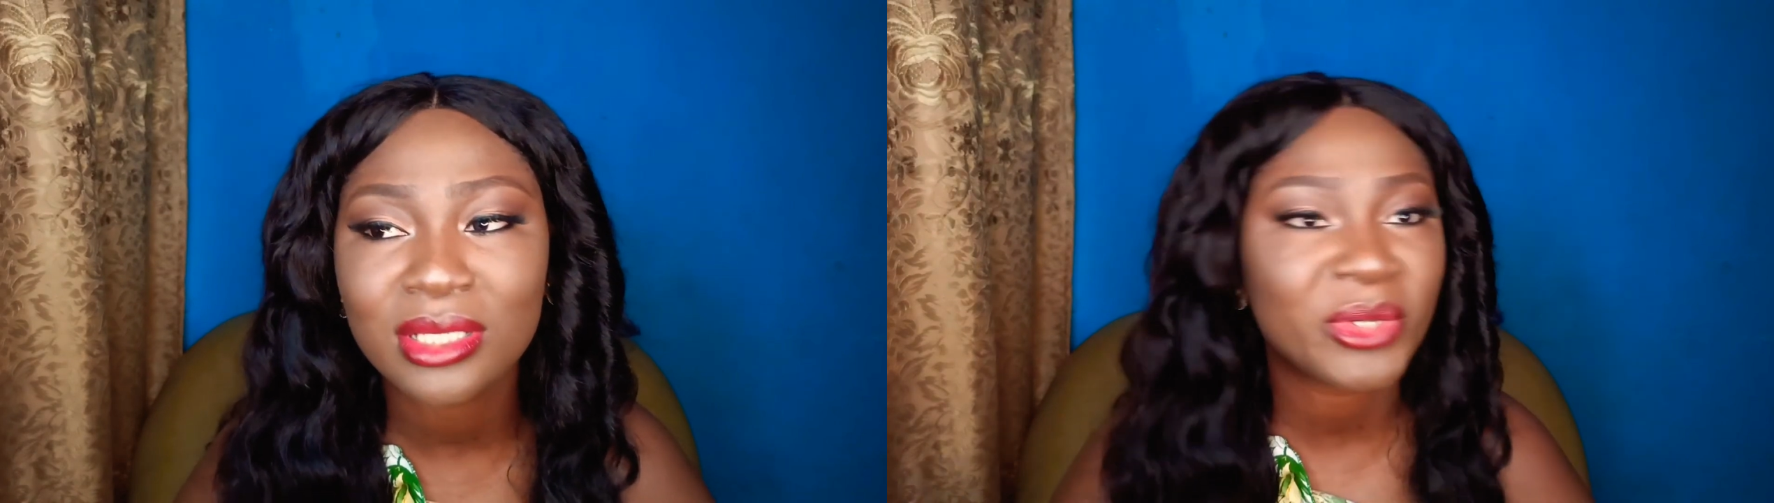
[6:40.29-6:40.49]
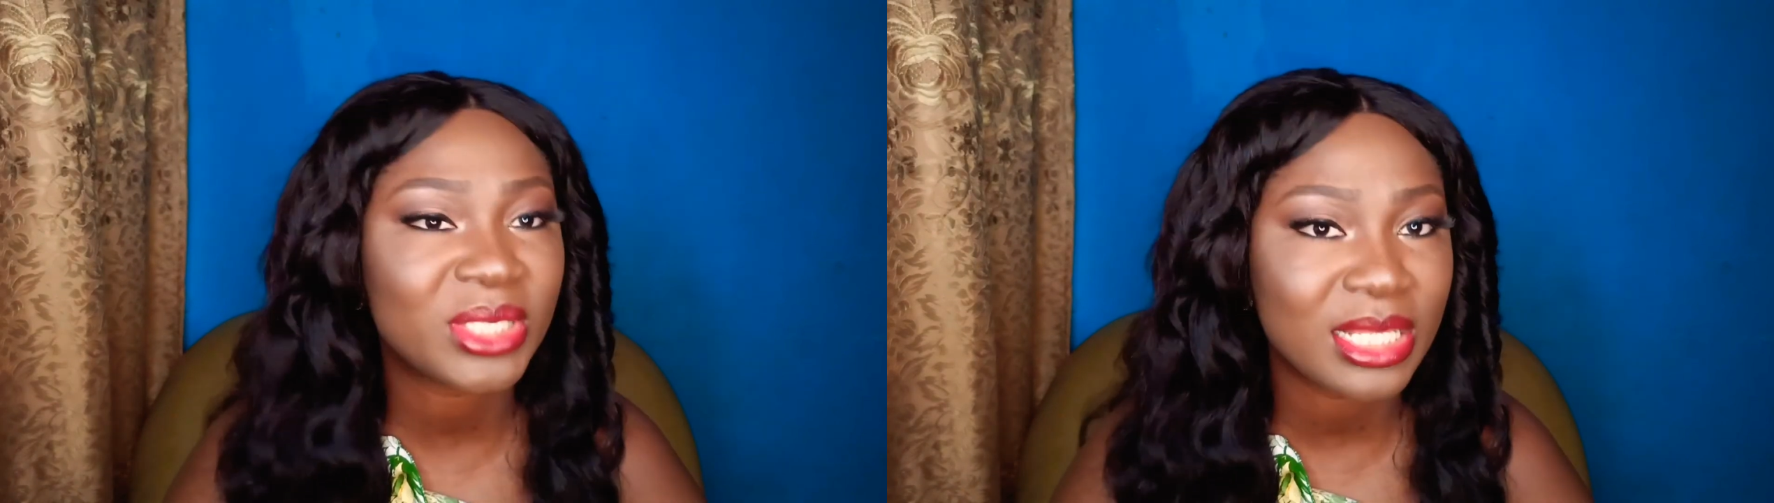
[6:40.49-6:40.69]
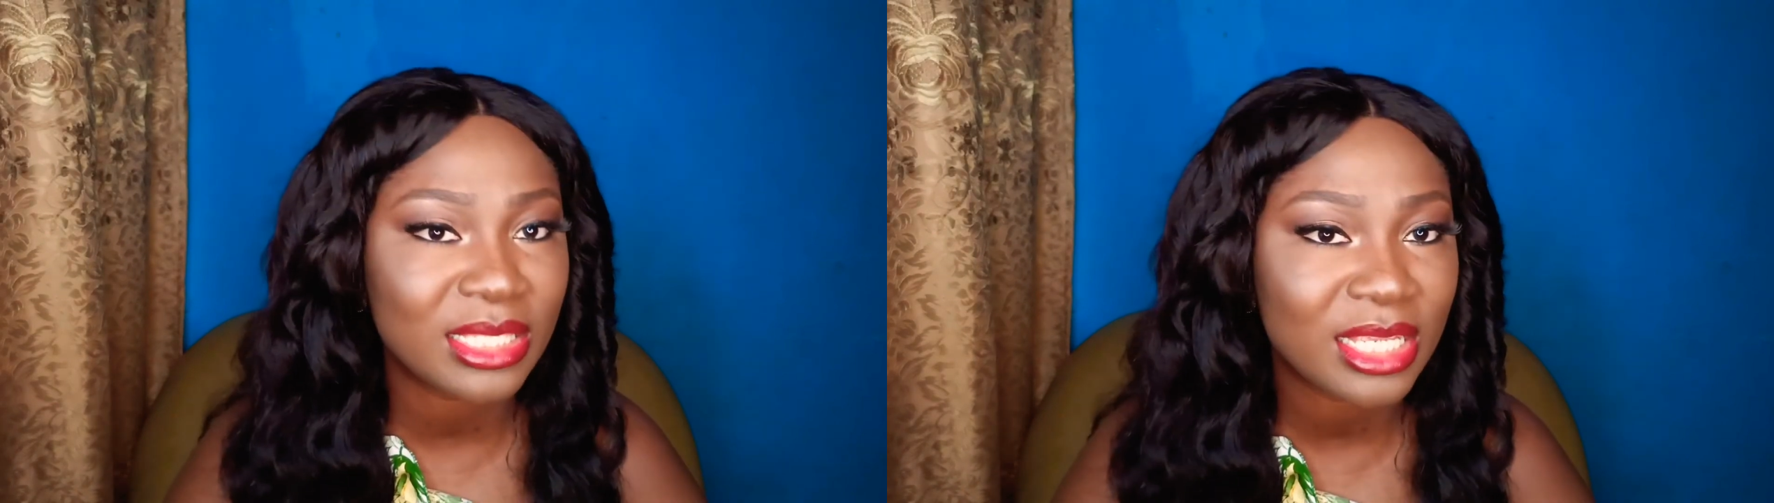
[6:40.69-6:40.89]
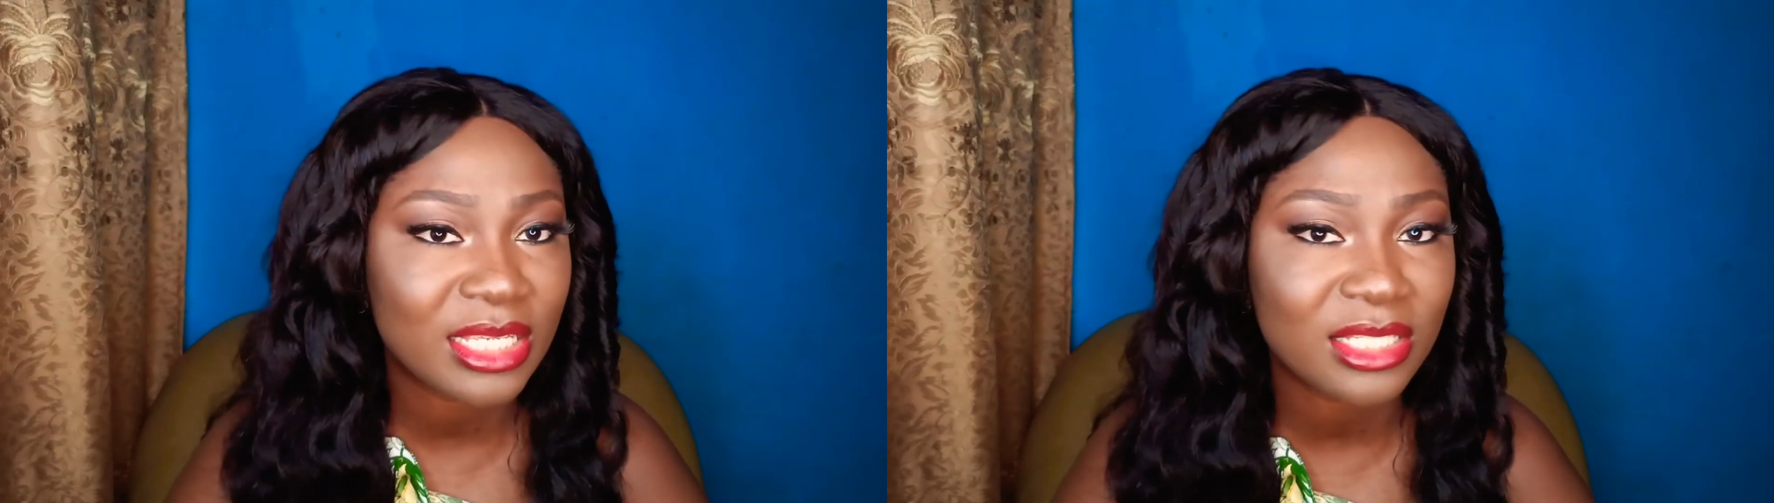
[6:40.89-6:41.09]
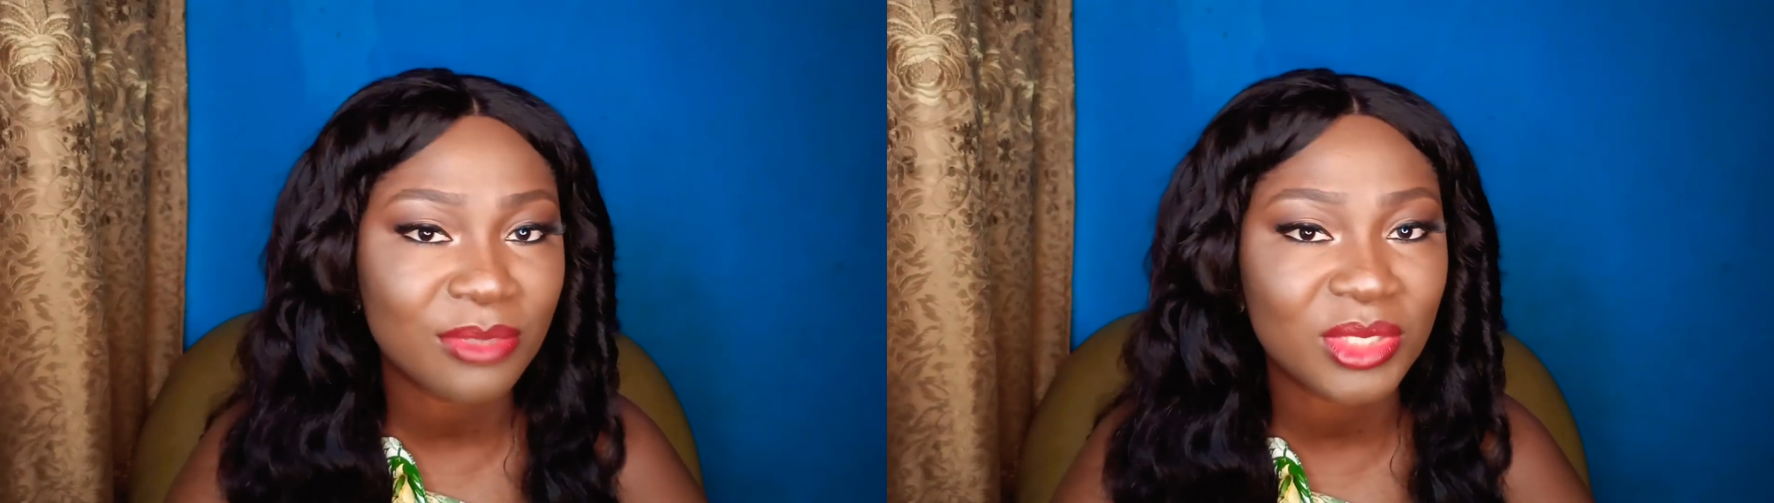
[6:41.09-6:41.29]
present day
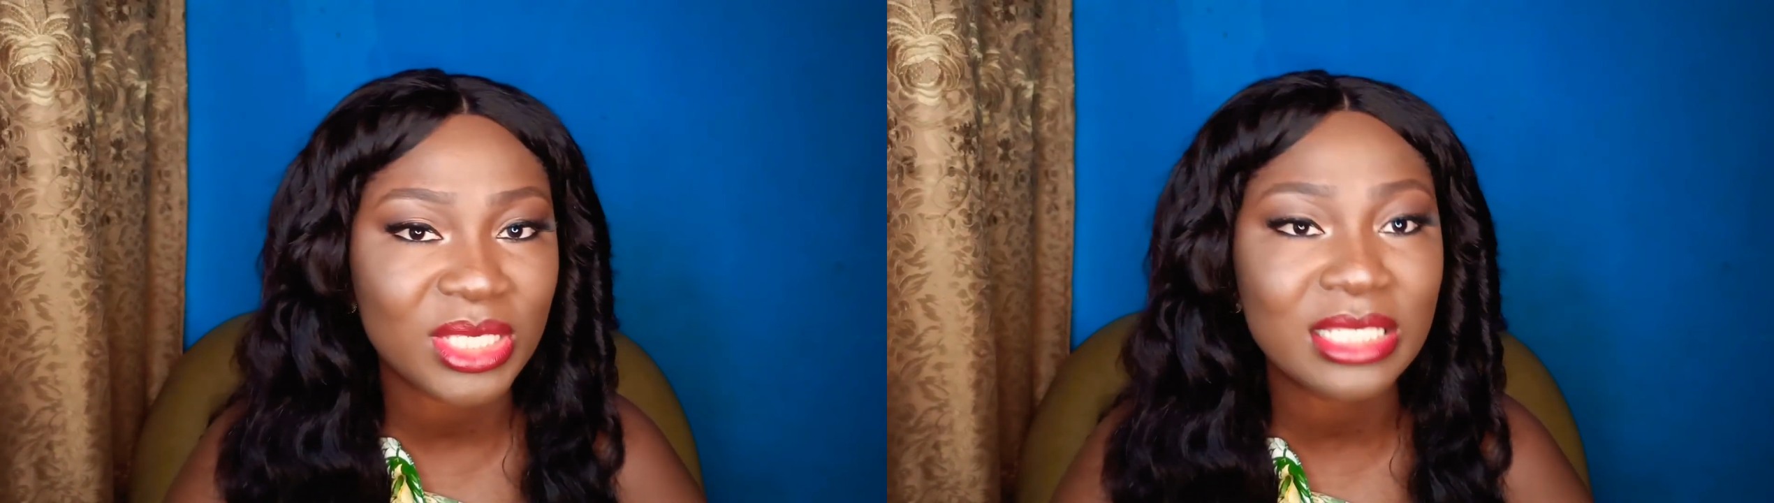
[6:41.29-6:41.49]
Egypt